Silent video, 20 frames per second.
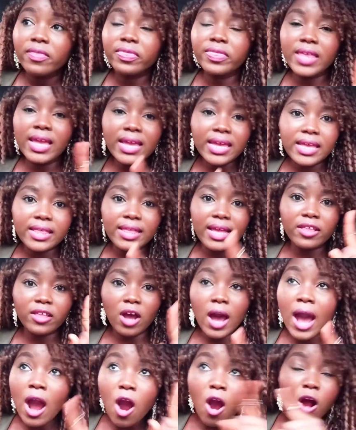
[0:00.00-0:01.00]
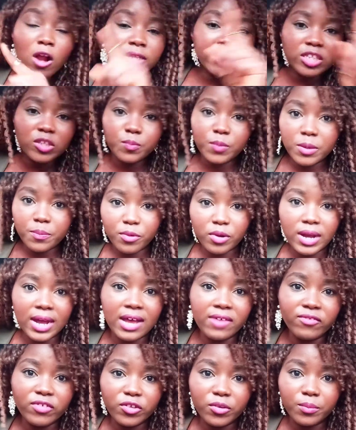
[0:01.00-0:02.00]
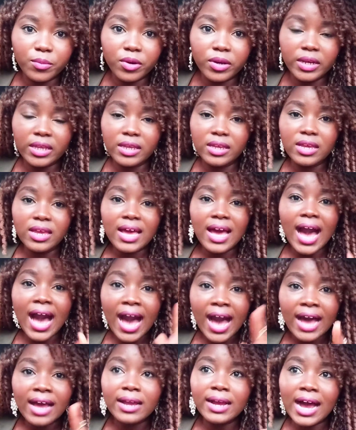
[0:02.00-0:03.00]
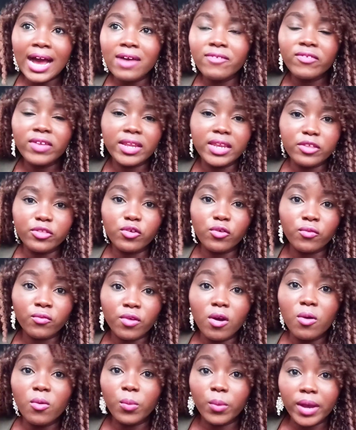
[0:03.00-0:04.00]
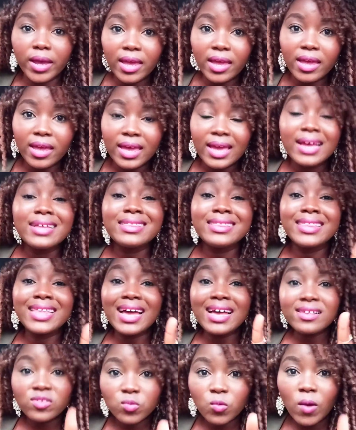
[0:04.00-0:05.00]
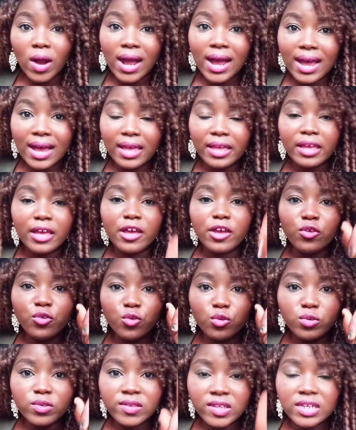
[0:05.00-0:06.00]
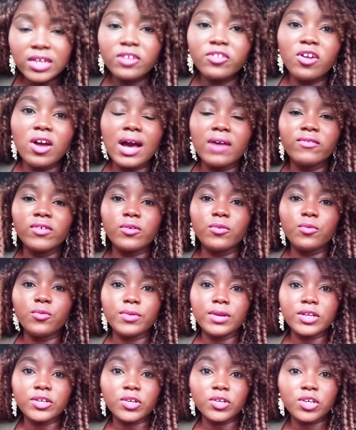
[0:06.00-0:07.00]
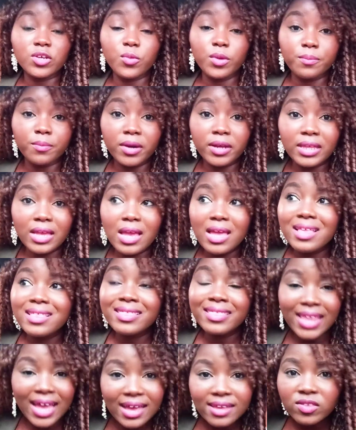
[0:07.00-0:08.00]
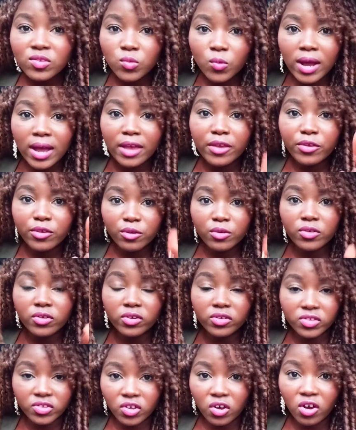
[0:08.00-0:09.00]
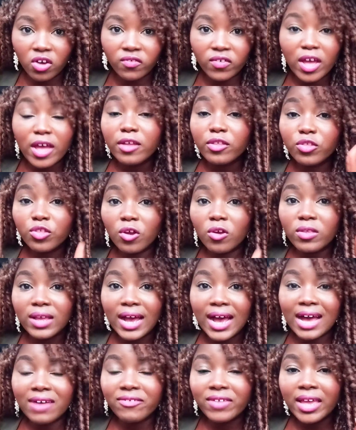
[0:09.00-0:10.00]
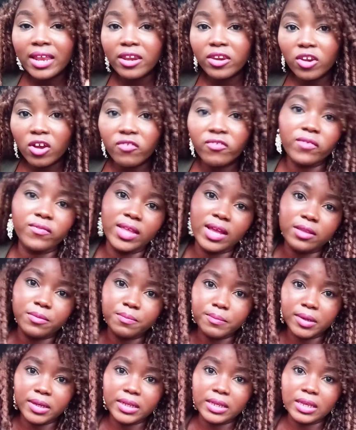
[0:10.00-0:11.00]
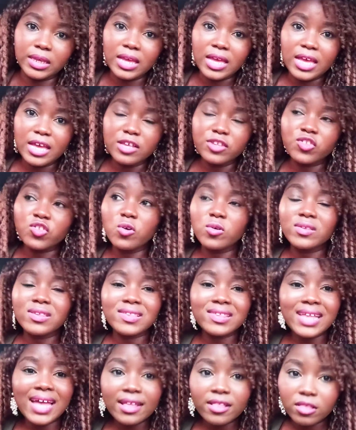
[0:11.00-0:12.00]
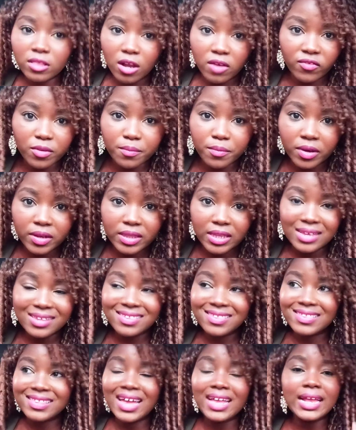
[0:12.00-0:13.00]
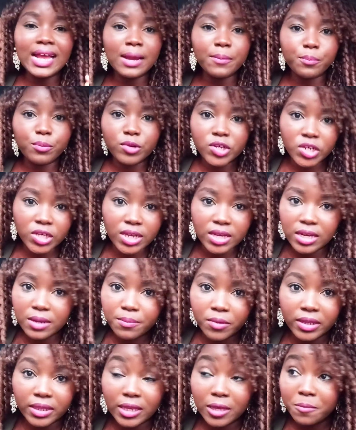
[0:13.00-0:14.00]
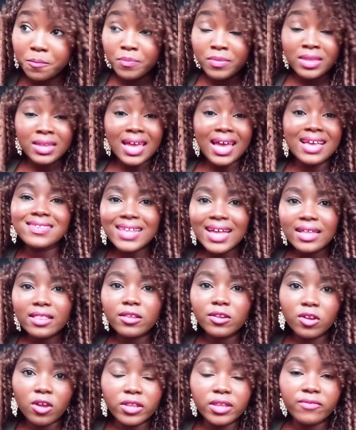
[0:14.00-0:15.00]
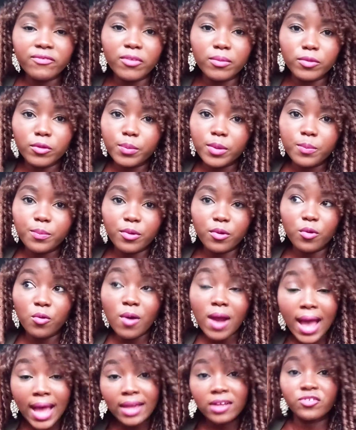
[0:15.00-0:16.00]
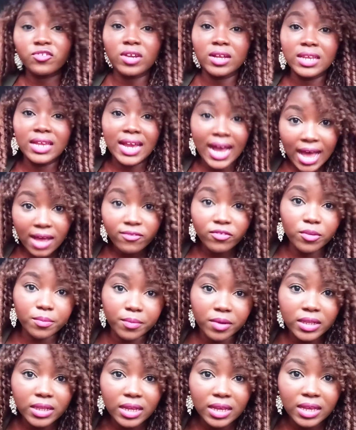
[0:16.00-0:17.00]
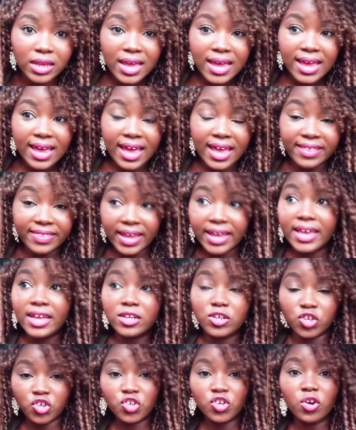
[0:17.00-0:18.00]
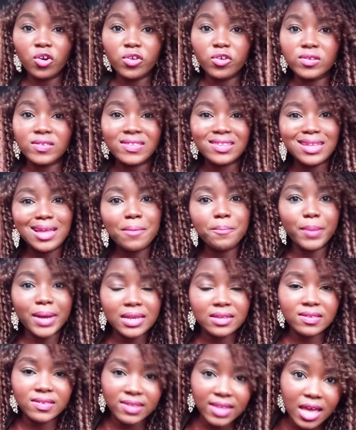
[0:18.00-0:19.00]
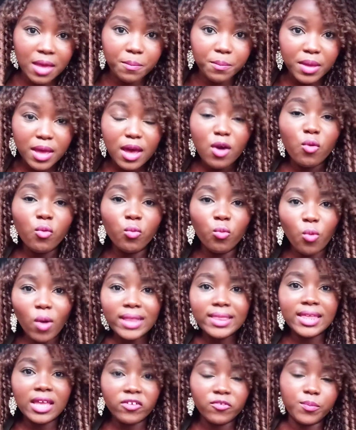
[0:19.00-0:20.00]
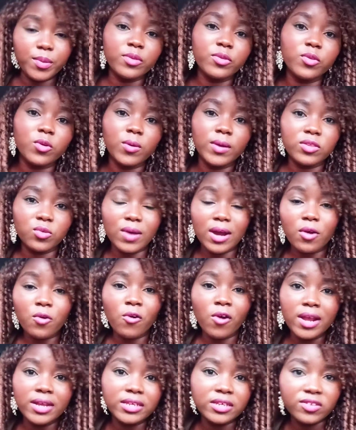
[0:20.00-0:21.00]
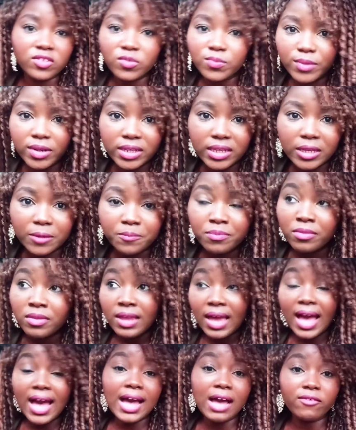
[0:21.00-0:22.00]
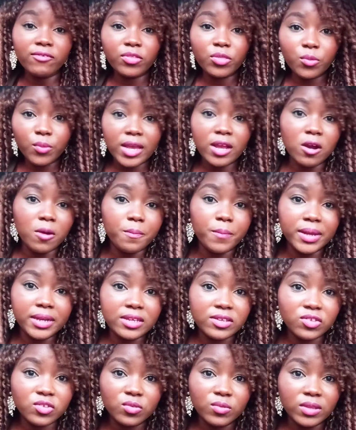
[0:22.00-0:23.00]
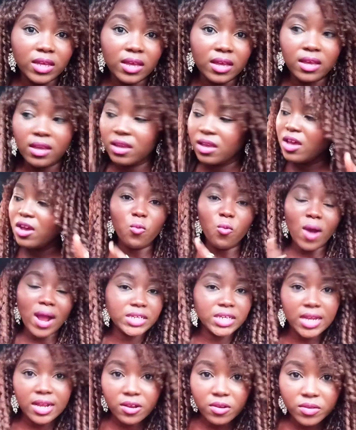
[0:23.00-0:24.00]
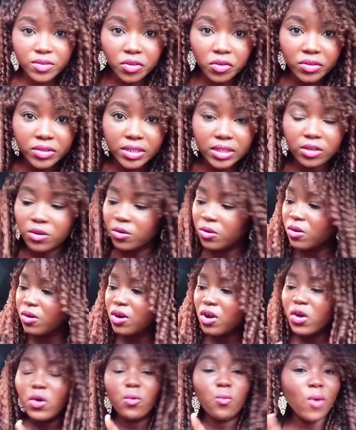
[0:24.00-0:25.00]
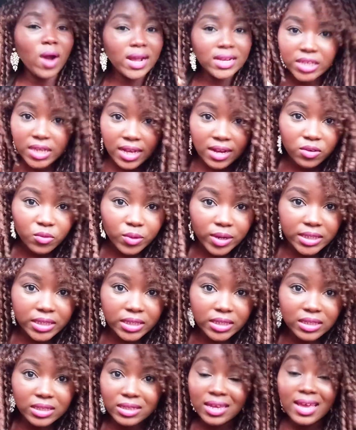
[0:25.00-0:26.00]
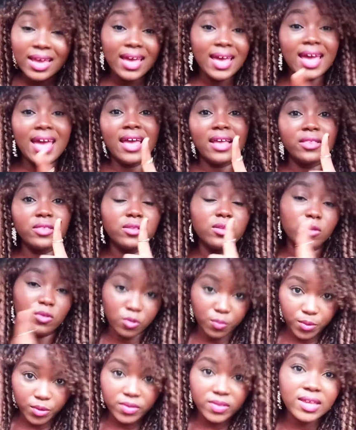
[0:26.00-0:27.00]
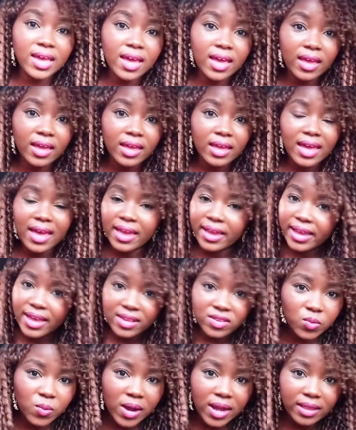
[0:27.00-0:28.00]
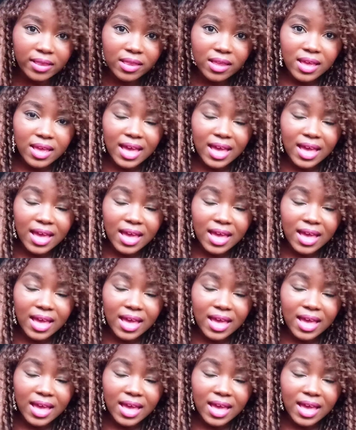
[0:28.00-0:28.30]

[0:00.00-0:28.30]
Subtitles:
Thinking that all these people having the money are having it the wrong way, that's why you still don't have a good relationship with money. That's why you yourself don't have enough of that money. So start loving money, start appreciating money, start learning from the people who actually have the money, and they can show you step by step what they've been doing to acquire this money. I have 3 companies today: YGL Consulting Co., YGL Waging, and Le Bosquet. And guess what?